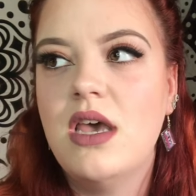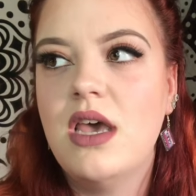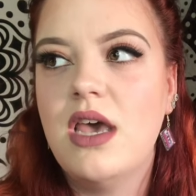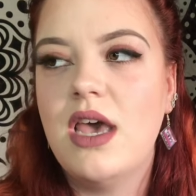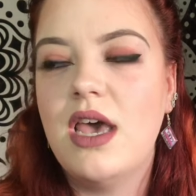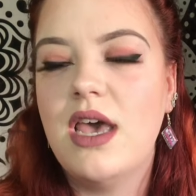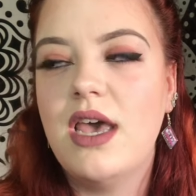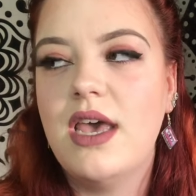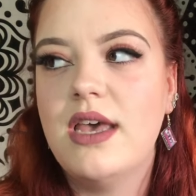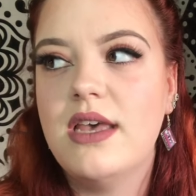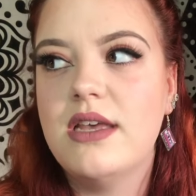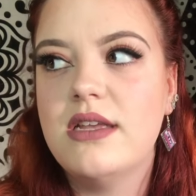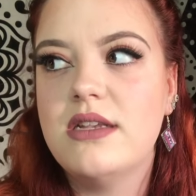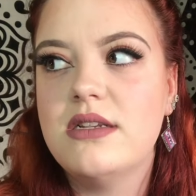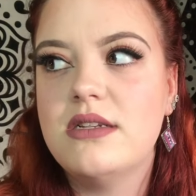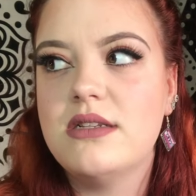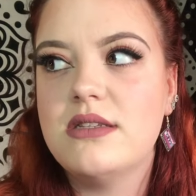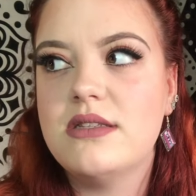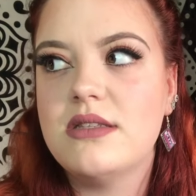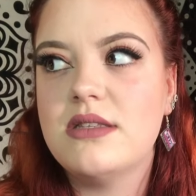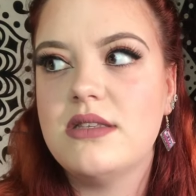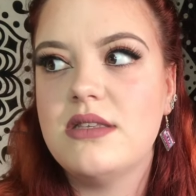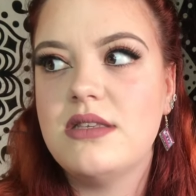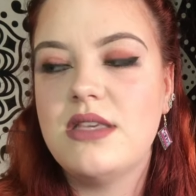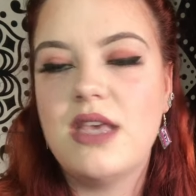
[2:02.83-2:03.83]
And
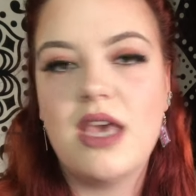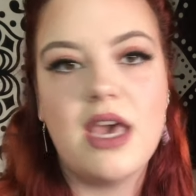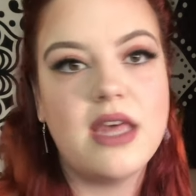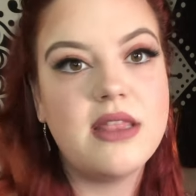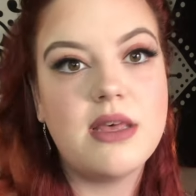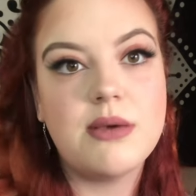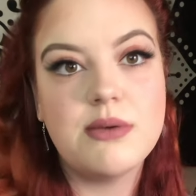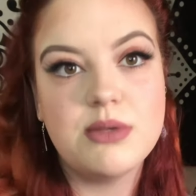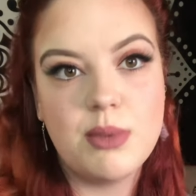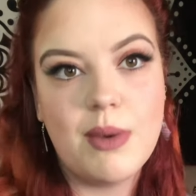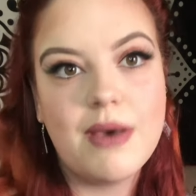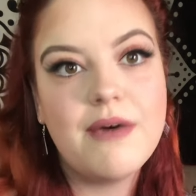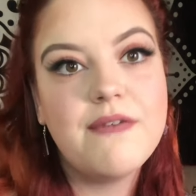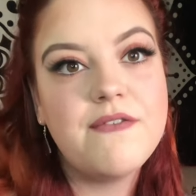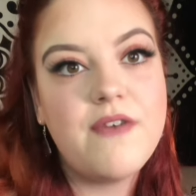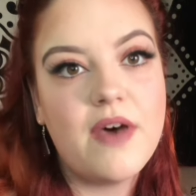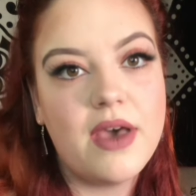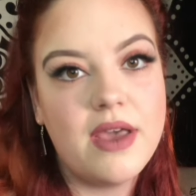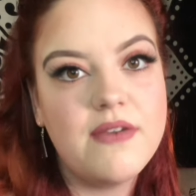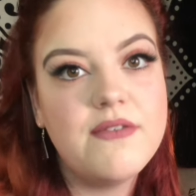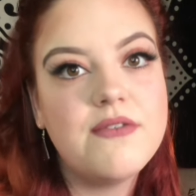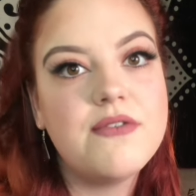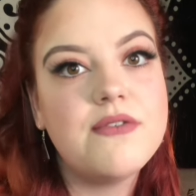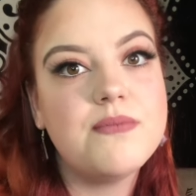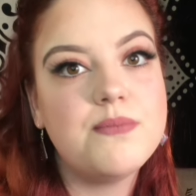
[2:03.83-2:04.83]
yeah, that was about
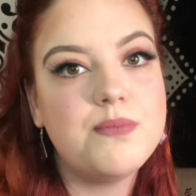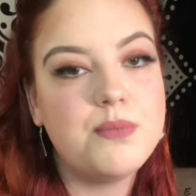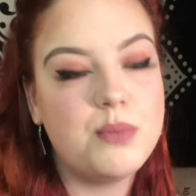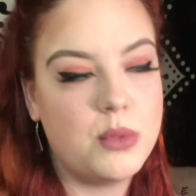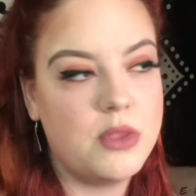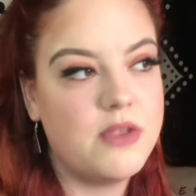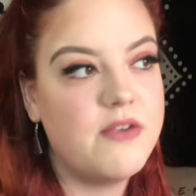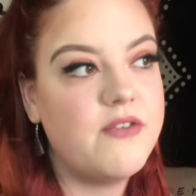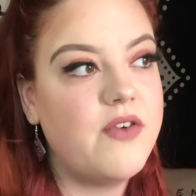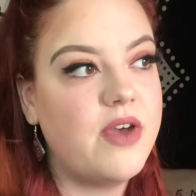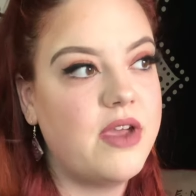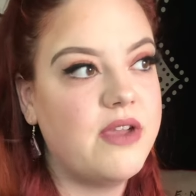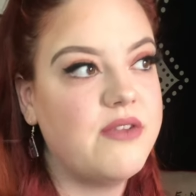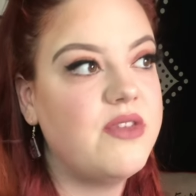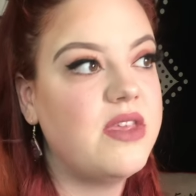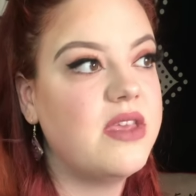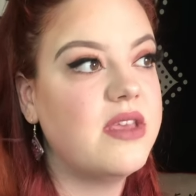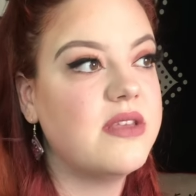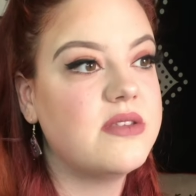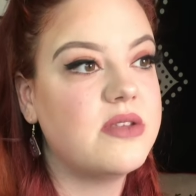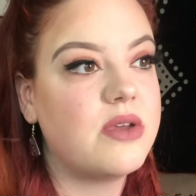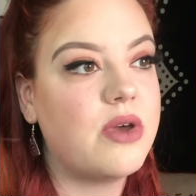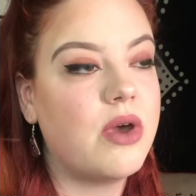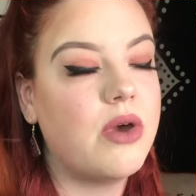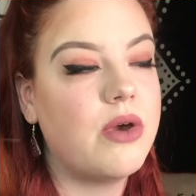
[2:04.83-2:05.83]
five
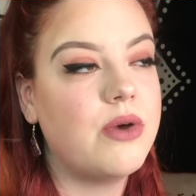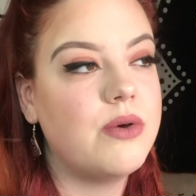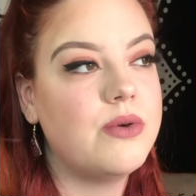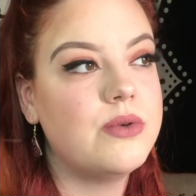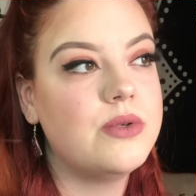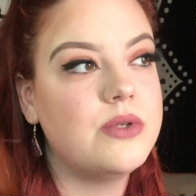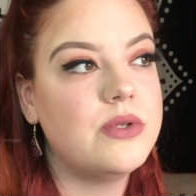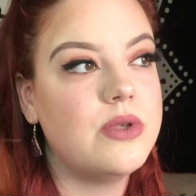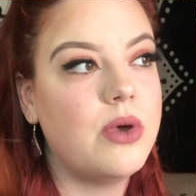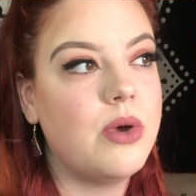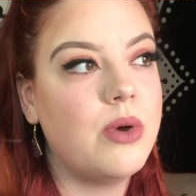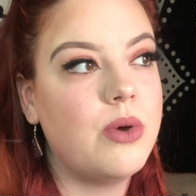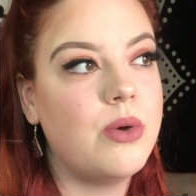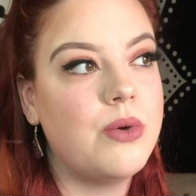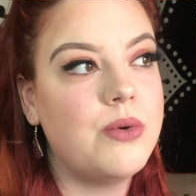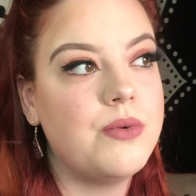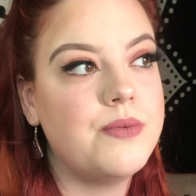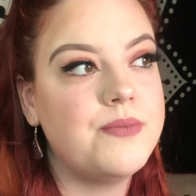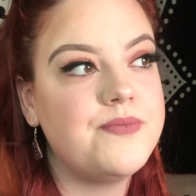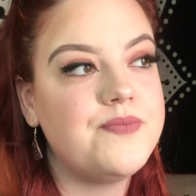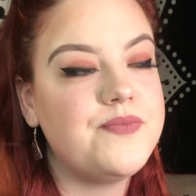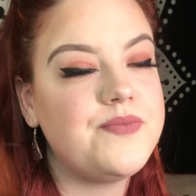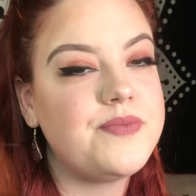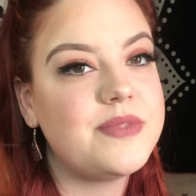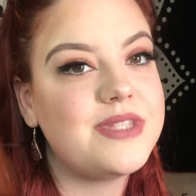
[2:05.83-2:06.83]
years ago. So
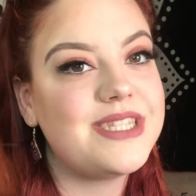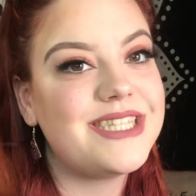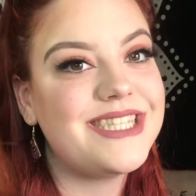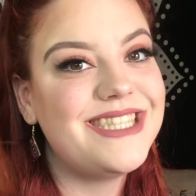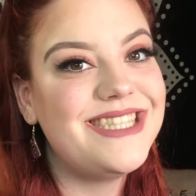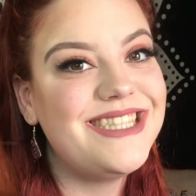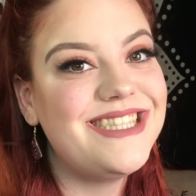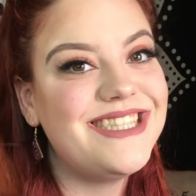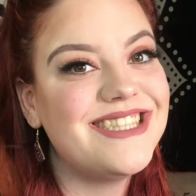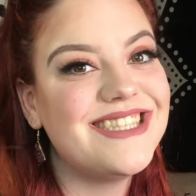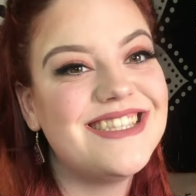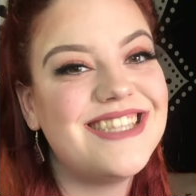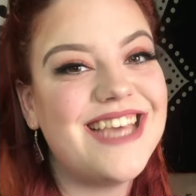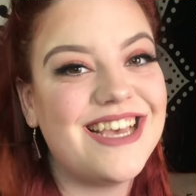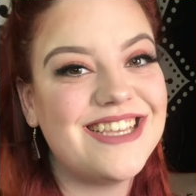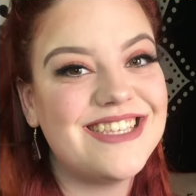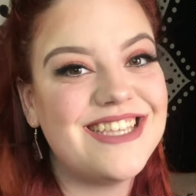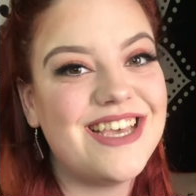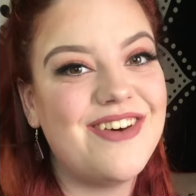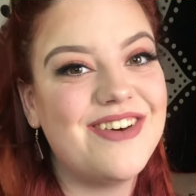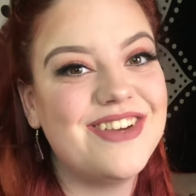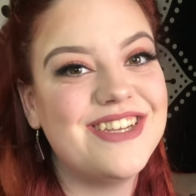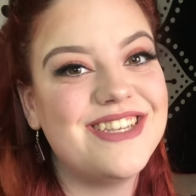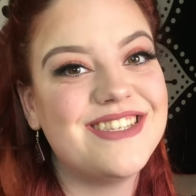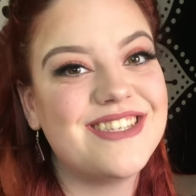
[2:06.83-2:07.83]
that's
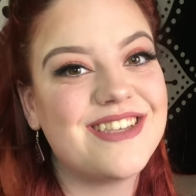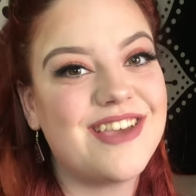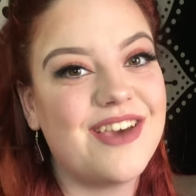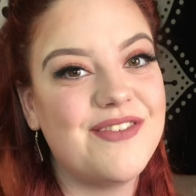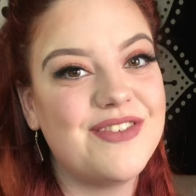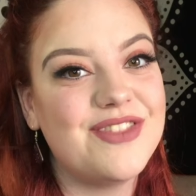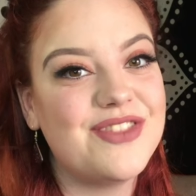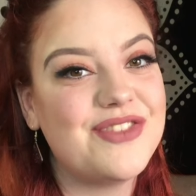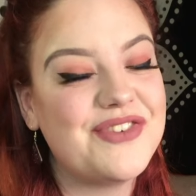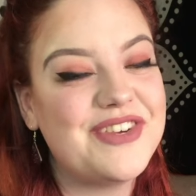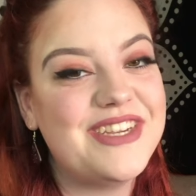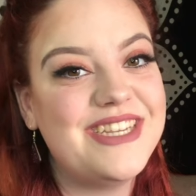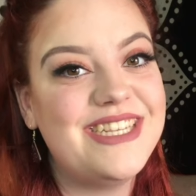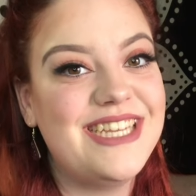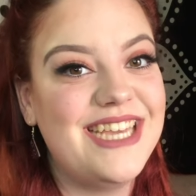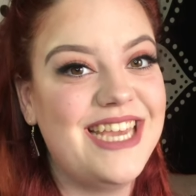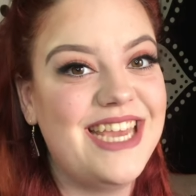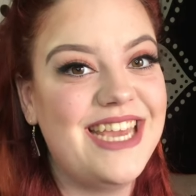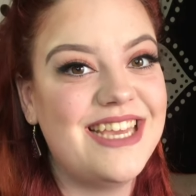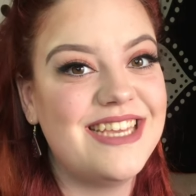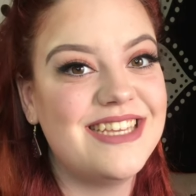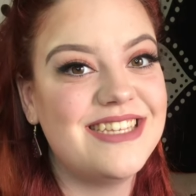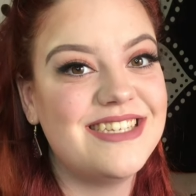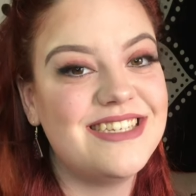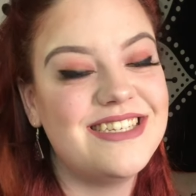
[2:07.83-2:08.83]
how I discovered
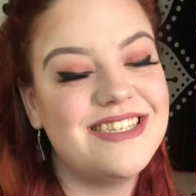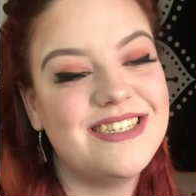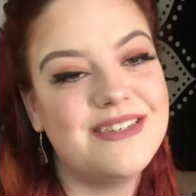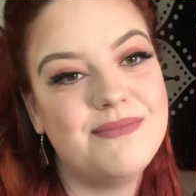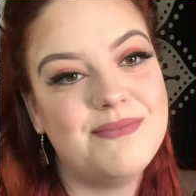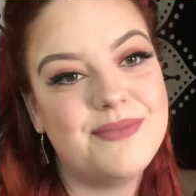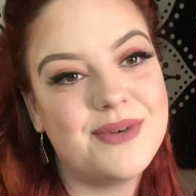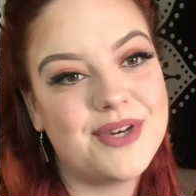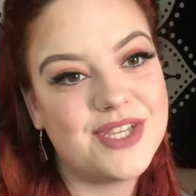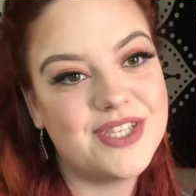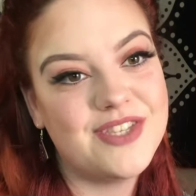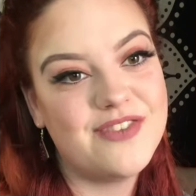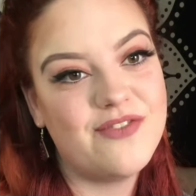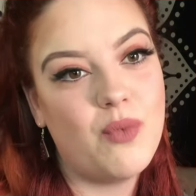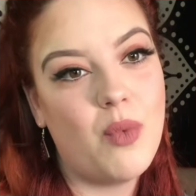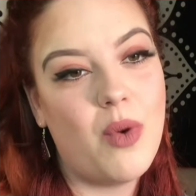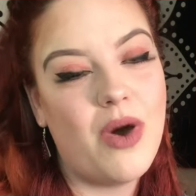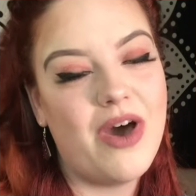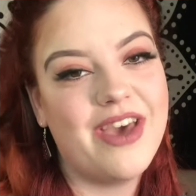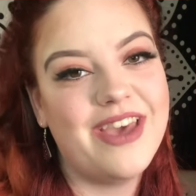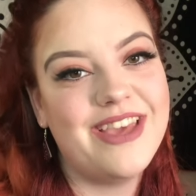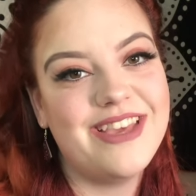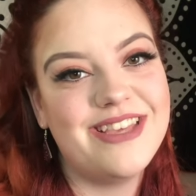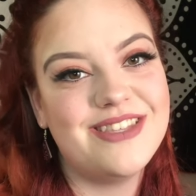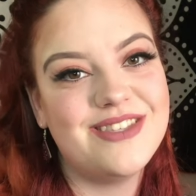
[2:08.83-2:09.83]
3T, because of
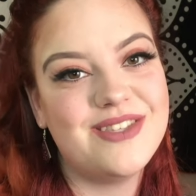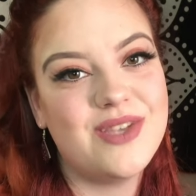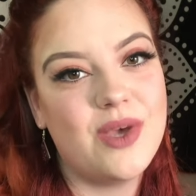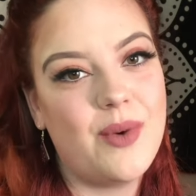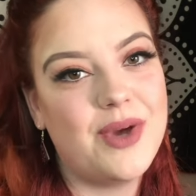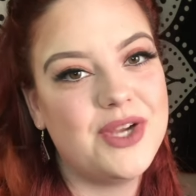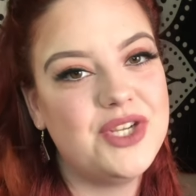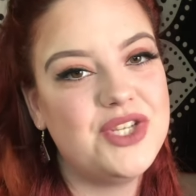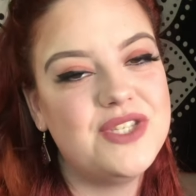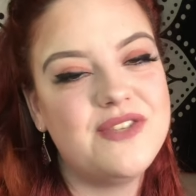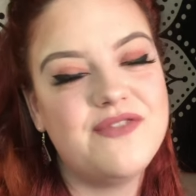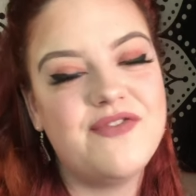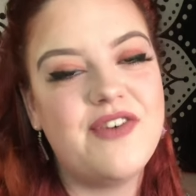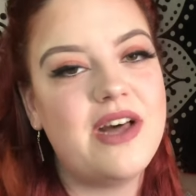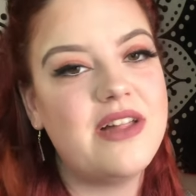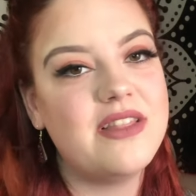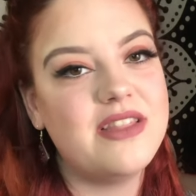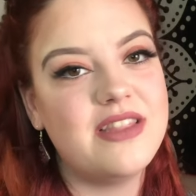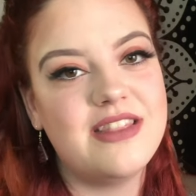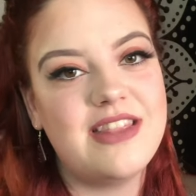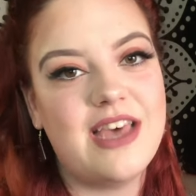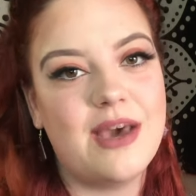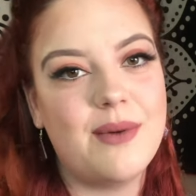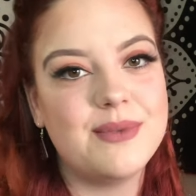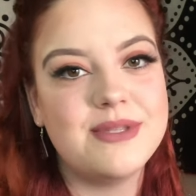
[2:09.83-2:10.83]
Why. So I just felt
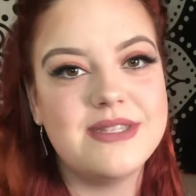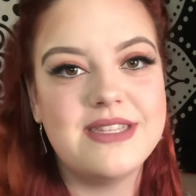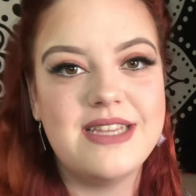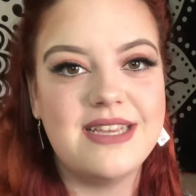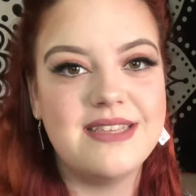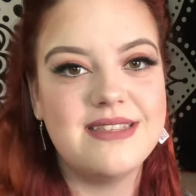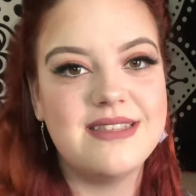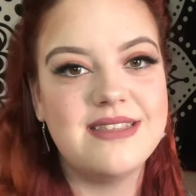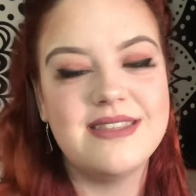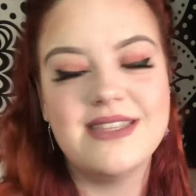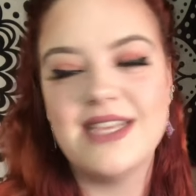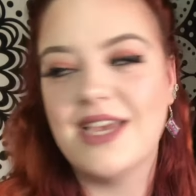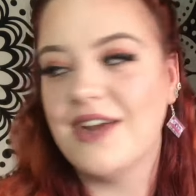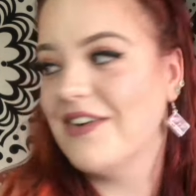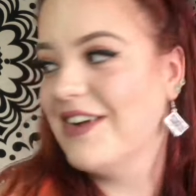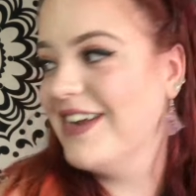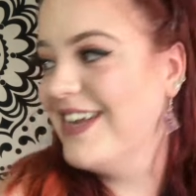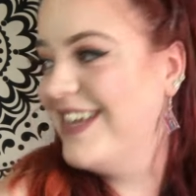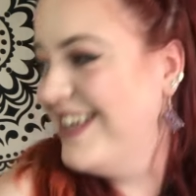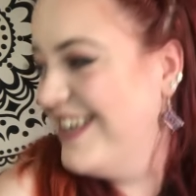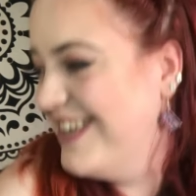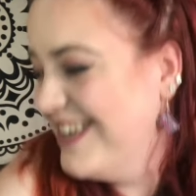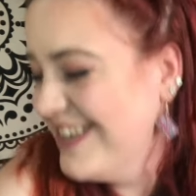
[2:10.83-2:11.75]
that that was necessary.